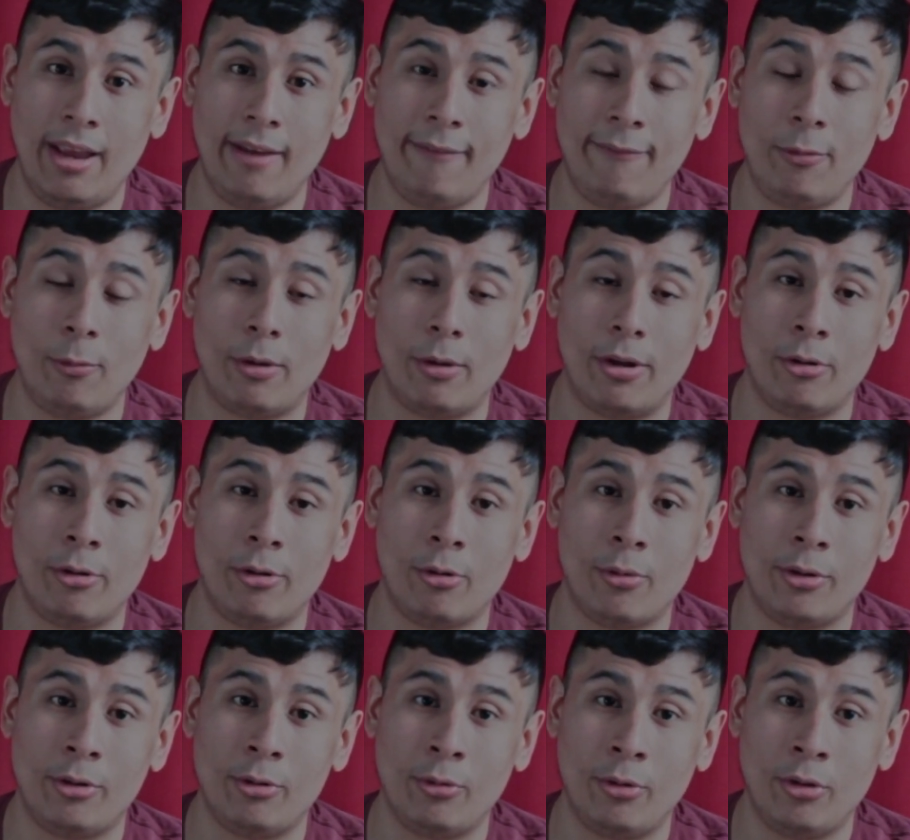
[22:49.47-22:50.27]
If you want to know
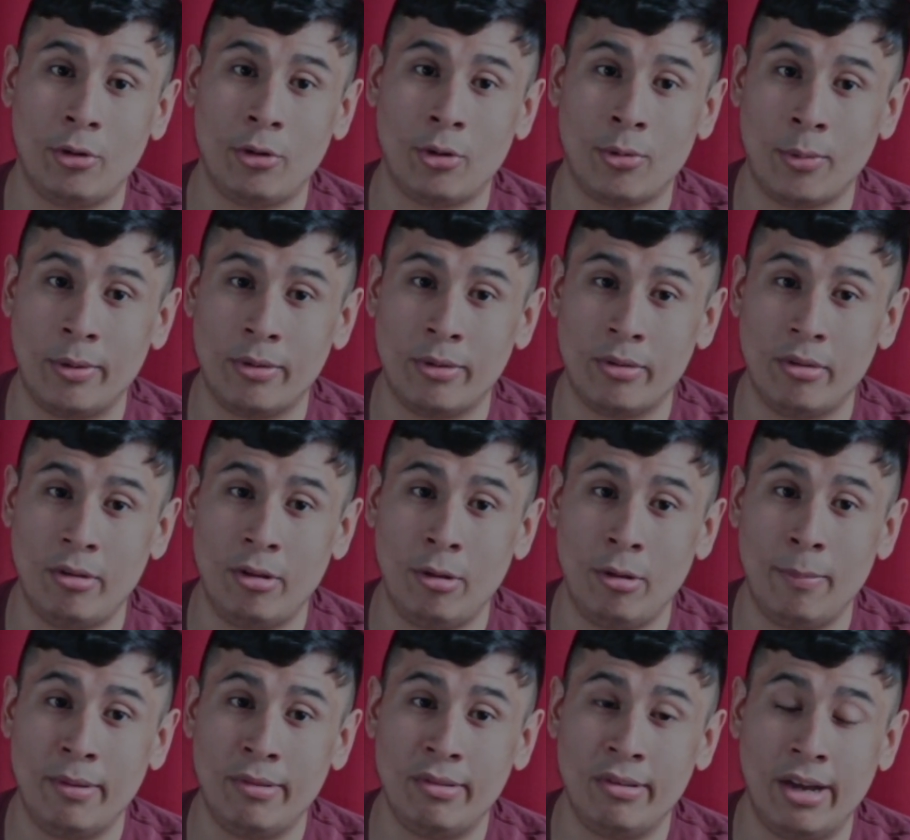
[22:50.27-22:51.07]
what we're doing normally, What's the
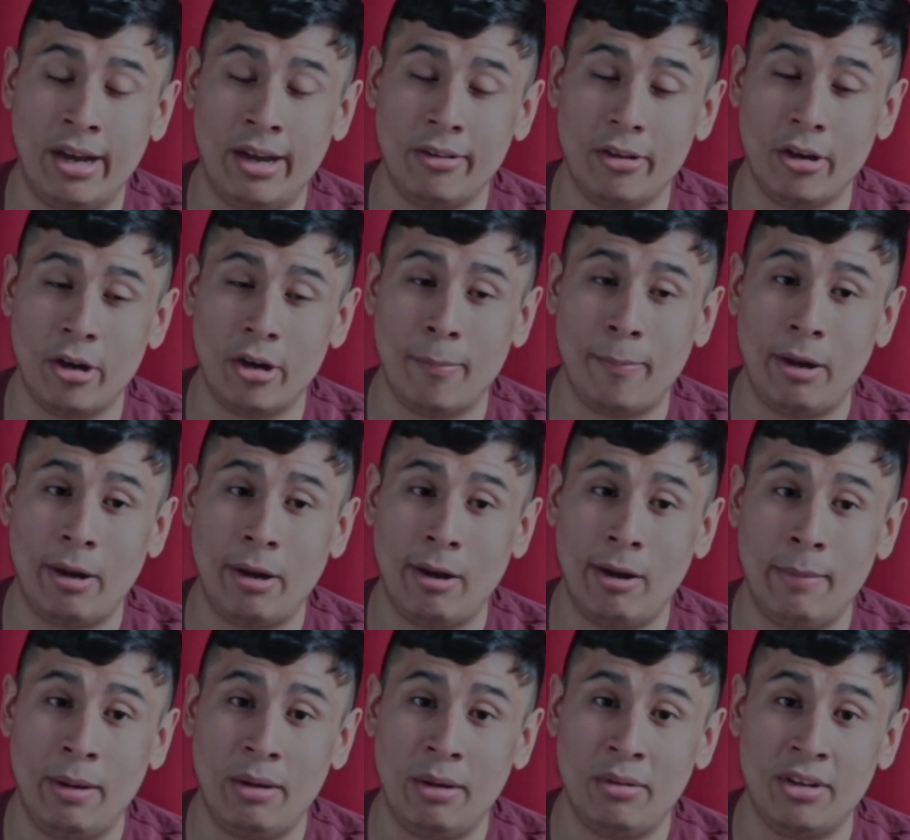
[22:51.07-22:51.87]
2 besides our
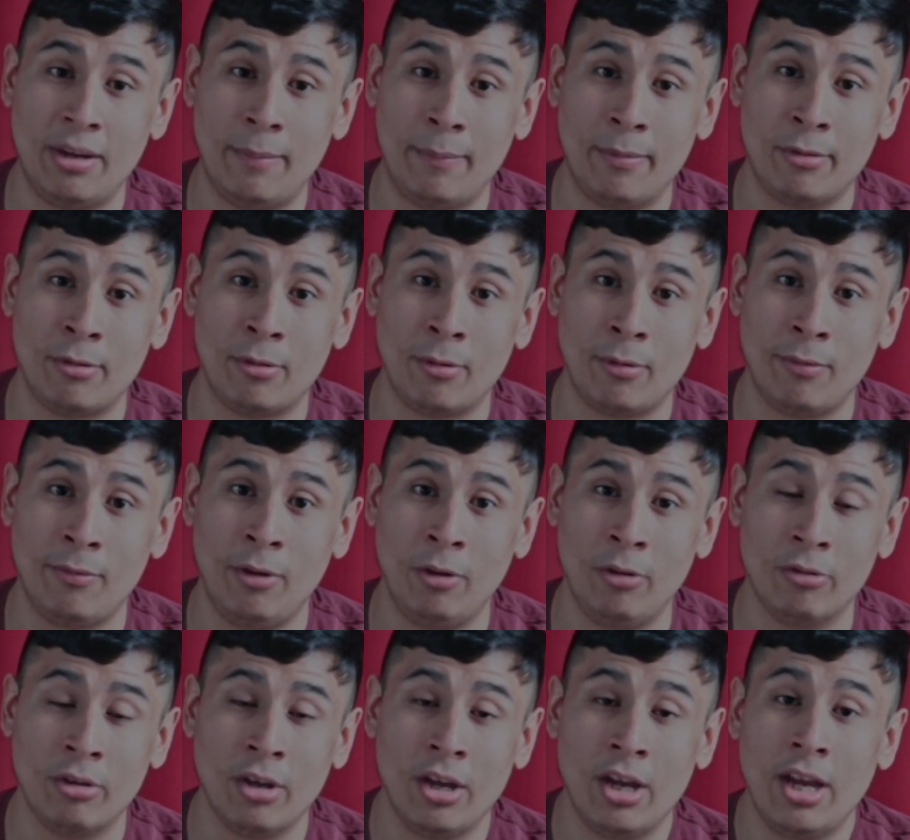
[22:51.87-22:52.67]
Perry Mason episode
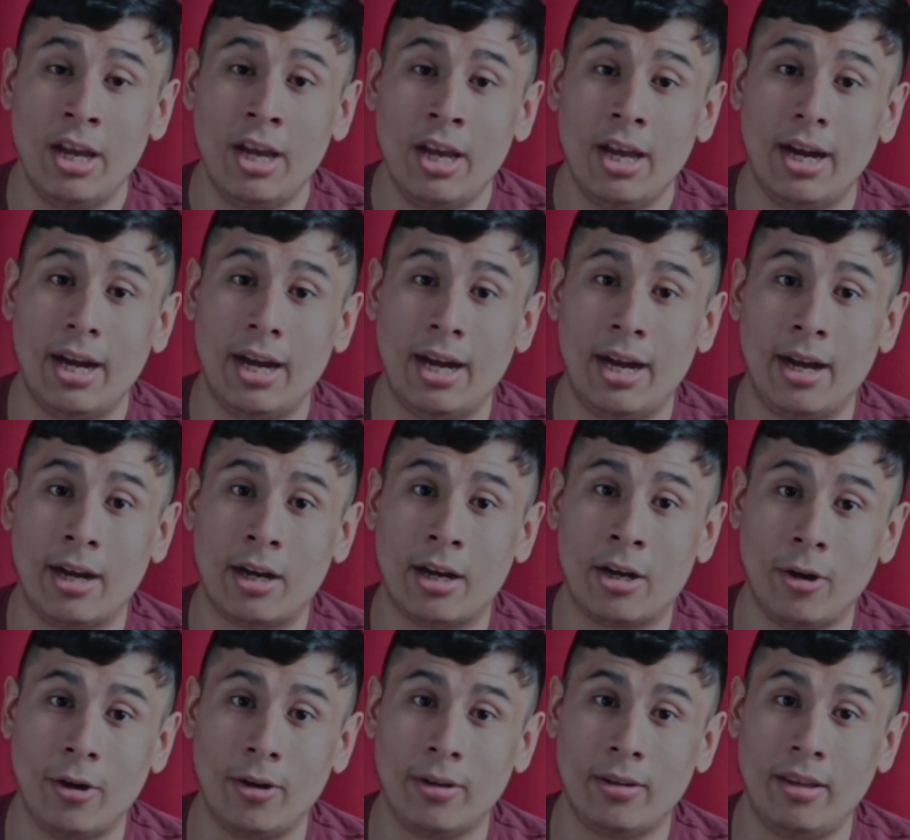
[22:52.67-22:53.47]
reviews,
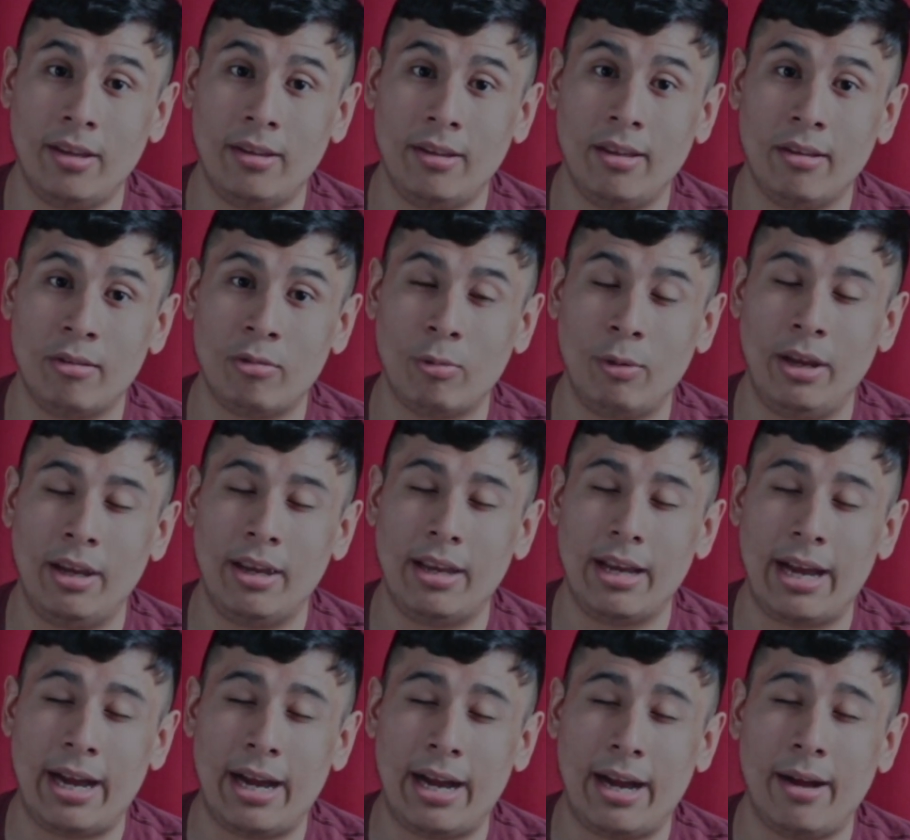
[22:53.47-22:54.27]
currently this
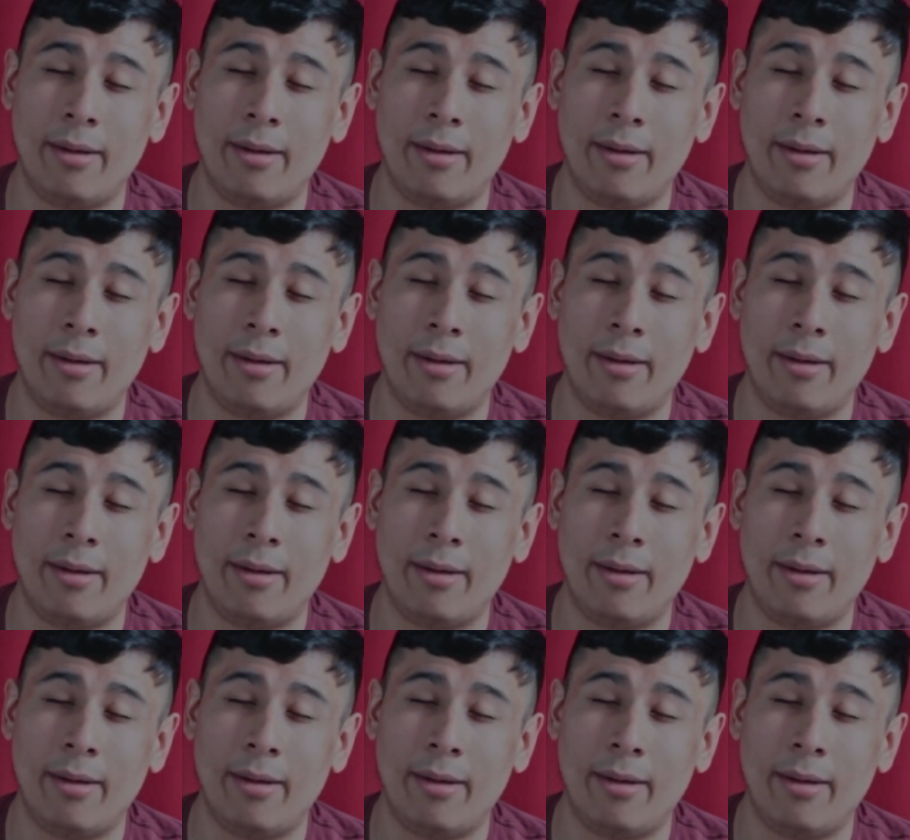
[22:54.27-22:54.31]
week,